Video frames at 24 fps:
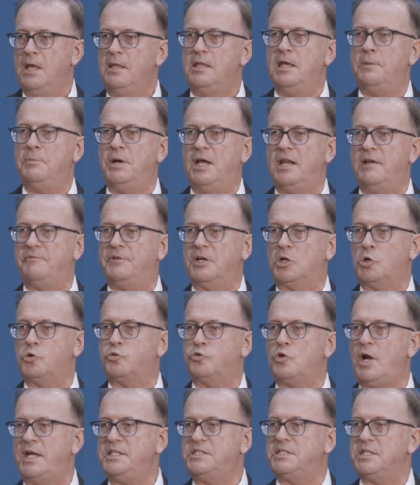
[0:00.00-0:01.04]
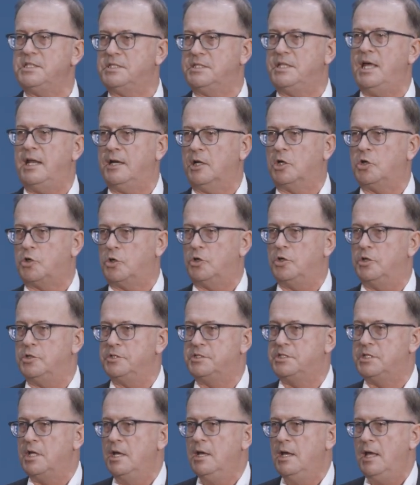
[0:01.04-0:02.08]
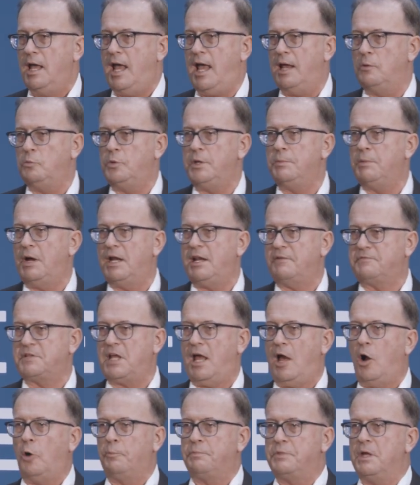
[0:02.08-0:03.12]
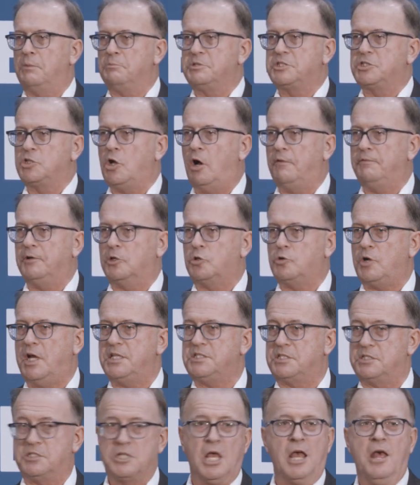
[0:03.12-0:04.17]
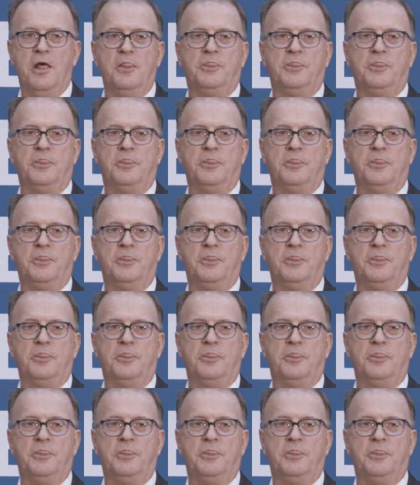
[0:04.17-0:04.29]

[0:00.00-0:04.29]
They might have a crisis that occurs, and we might have to help them solve a crisis.